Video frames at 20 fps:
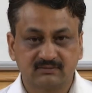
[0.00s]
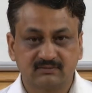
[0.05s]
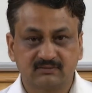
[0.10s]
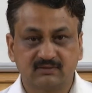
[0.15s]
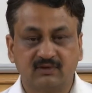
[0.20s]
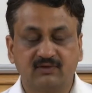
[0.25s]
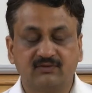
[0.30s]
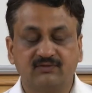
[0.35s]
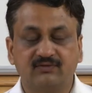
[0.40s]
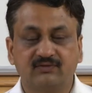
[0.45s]

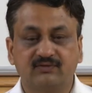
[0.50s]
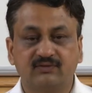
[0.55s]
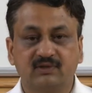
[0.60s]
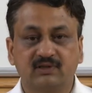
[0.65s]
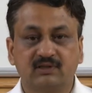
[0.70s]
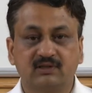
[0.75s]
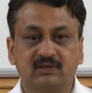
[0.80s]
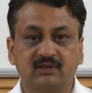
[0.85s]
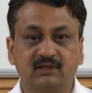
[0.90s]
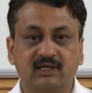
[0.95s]
of
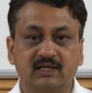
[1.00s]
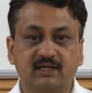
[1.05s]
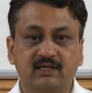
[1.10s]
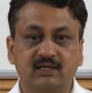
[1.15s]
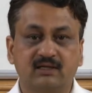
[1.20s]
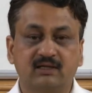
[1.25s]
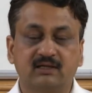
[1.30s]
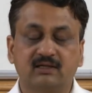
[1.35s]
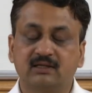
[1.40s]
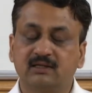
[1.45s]

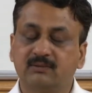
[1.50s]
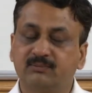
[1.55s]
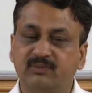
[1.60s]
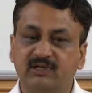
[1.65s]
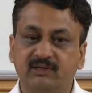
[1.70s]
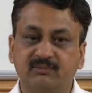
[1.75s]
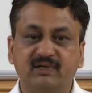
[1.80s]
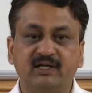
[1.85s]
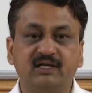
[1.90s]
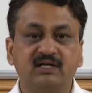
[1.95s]

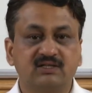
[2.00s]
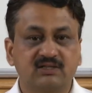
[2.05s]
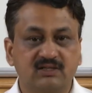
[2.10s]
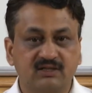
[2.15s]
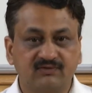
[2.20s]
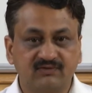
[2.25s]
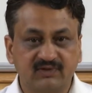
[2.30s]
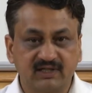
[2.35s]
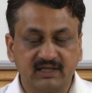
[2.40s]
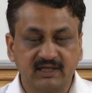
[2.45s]
implementation
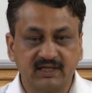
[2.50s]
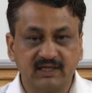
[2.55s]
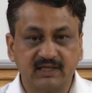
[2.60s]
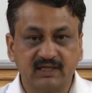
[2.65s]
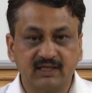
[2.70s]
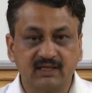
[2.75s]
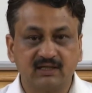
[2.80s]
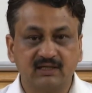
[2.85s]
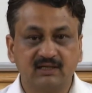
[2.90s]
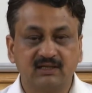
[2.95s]
of that
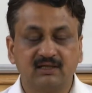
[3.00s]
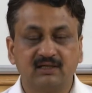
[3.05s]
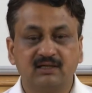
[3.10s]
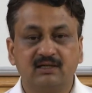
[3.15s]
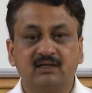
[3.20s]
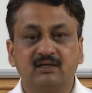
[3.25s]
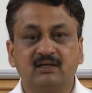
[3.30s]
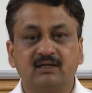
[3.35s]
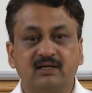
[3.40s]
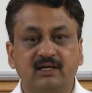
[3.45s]
idea,
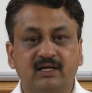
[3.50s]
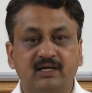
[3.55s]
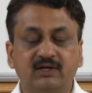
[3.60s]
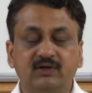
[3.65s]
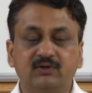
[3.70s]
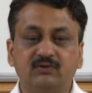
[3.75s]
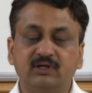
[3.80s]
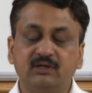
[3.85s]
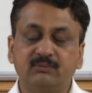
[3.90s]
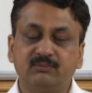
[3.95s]
and
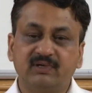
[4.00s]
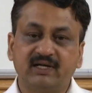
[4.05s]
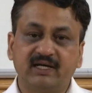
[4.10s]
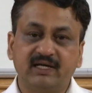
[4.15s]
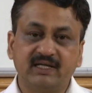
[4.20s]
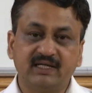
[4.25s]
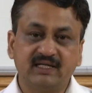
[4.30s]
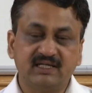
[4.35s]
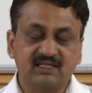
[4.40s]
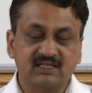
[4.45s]
during
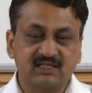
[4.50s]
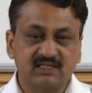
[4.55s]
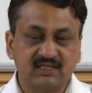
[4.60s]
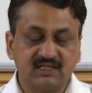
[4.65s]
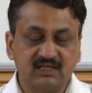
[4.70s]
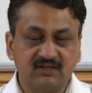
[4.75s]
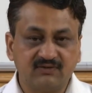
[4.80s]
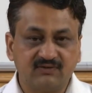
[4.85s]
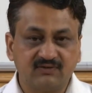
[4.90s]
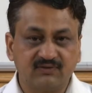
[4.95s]
planning
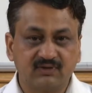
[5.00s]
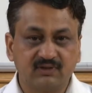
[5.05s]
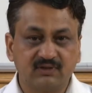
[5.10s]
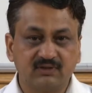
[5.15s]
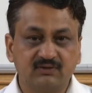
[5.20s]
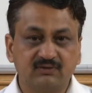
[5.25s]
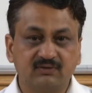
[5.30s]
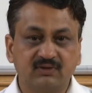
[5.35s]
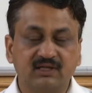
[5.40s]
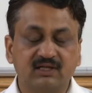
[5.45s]
itself
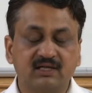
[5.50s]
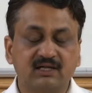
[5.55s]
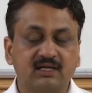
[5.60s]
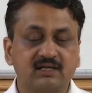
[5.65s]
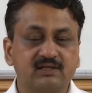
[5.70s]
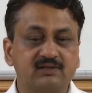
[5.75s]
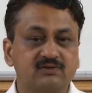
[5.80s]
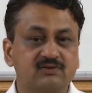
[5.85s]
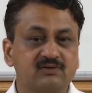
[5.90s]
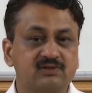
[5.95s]
you can
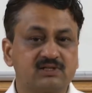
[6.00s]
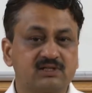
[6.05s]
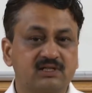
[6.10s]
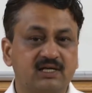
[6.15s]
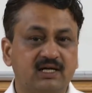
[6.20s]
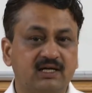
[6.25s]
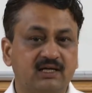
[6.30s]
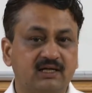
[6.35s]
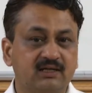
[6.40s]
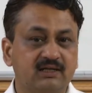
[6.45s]
also
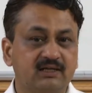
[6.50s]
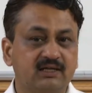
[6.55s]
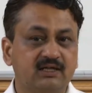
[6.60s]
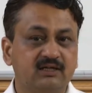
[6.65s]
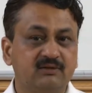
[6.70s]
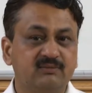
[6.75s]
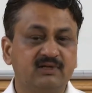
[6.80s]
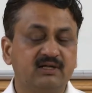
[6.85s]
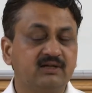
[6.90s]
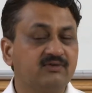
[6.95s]
start little
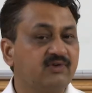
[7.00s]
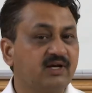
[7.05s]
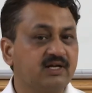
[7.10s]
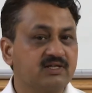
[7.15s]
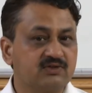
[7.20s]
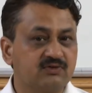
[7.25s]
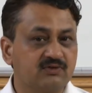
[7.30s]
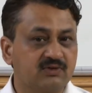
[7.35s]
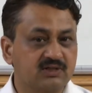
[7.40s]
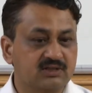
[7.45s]
bit of
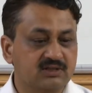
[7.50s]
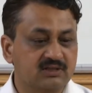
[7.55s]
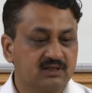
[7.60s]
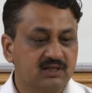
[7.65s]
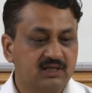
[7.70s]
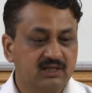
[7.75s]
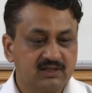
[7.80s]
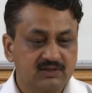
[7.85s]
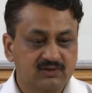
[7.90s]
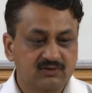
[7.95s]
execution.
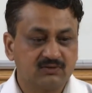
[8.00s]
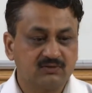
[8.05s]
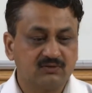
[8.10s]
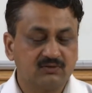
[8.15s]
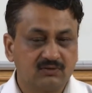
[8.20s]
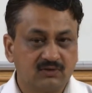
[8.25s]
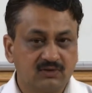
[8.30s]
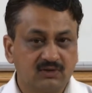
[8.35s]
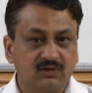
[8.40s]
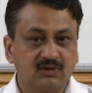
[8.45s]

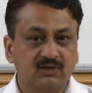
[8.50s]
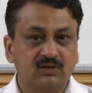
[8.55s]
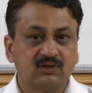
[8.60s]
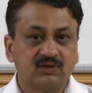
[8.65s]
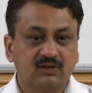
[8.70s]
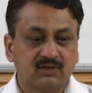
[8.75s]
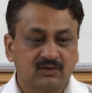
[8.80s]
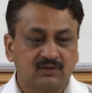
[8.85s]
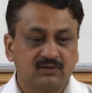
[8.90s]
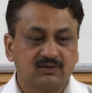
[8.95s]
So,
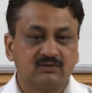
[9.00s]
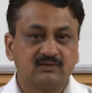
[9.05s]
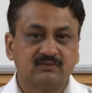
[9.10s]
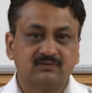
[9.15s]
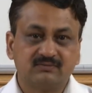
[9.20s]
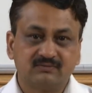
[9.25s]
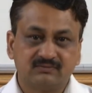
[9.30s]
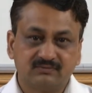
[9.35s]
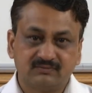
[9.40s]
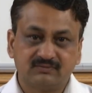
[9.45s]

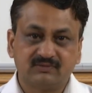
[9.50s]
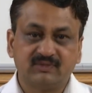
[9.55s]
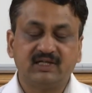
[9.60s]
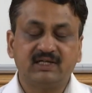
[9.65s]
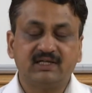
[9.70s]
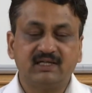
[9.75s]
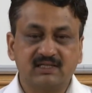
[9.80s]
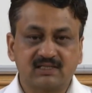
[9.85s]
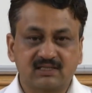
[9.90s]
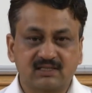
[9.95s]

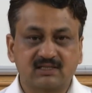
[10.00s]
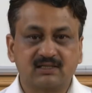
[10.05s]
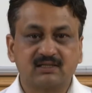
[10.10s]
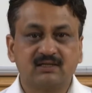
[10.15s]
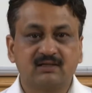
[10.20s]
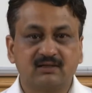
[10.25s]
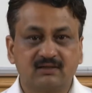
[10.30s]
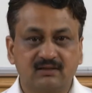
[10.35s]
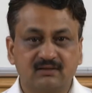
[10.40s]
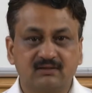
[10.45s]
it is
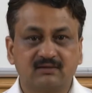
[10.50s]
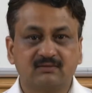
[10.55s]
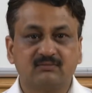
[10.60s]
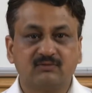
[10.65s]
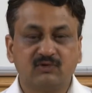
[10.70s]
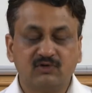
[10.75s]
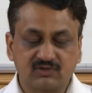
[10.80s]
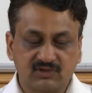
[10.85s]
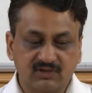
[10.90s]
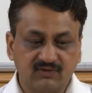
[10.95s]

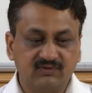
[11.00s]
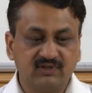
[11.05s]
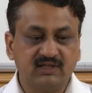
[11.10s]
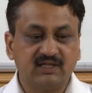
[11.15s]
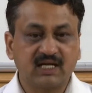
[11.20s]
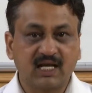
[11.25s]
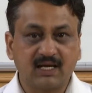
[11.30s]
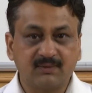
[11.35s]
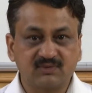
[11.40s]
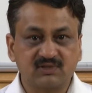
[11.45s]
most of the
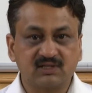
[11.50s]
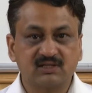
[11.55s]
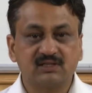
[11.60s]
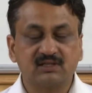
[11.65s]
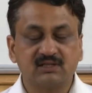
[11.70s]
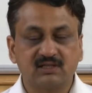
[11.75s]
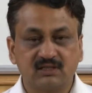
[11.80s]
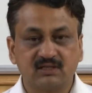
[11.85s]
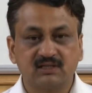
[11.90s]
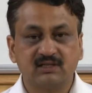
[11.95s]
times
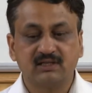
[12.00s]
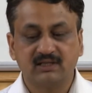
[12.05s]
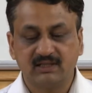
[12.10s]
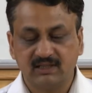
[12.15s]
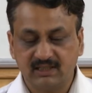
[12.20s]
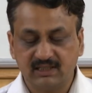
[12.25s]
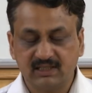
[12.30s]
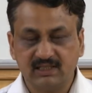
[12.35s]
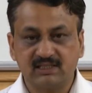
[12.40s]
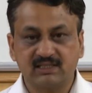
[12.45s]

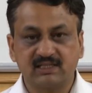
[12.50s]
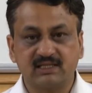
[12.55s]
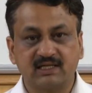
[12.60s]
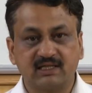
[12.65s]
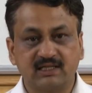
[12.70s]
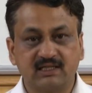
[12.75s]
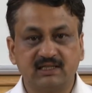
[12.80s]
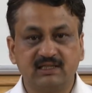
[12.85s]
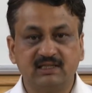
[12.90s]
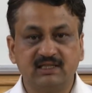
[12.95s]

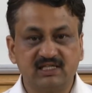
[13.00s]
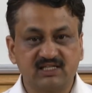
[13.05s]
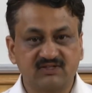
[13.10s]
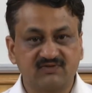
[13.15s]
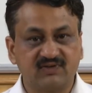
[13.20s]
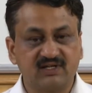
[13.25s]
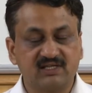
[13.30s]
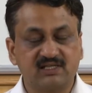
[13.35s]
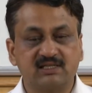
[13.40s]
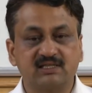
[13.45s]
these
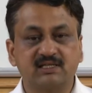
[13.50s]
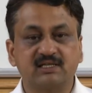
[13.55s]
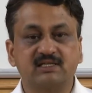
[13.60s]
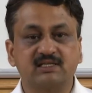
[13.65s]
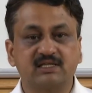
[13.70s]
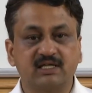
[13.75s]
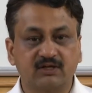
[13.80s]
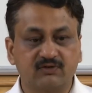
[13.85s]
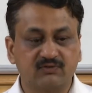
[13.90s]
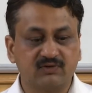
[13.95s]
phases are
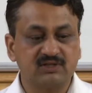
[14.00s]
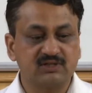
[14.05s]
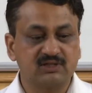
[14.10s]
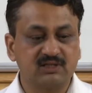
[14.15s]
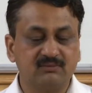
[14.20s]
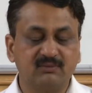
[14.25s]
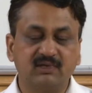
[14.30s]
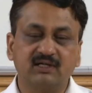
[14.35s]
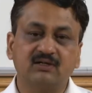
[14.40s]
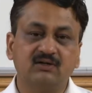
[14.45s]
sequential,
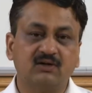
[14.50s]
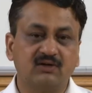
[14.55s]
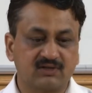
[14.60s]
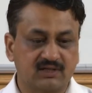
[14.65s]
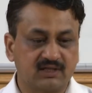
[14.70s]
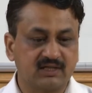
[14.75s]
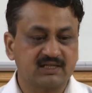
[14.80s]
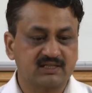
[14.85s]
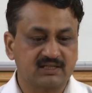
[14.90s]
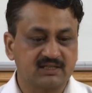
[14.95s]
but not
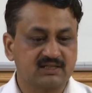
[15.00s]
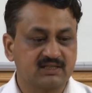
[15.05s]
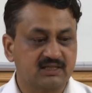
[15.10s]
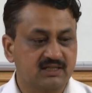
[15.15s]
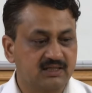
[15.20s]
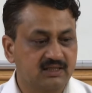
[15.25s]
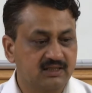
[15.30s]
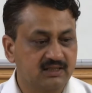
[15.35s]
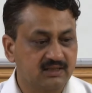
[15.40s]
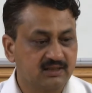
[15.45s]

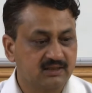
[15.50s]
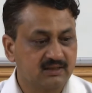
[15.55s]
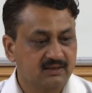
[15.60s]
necessarily.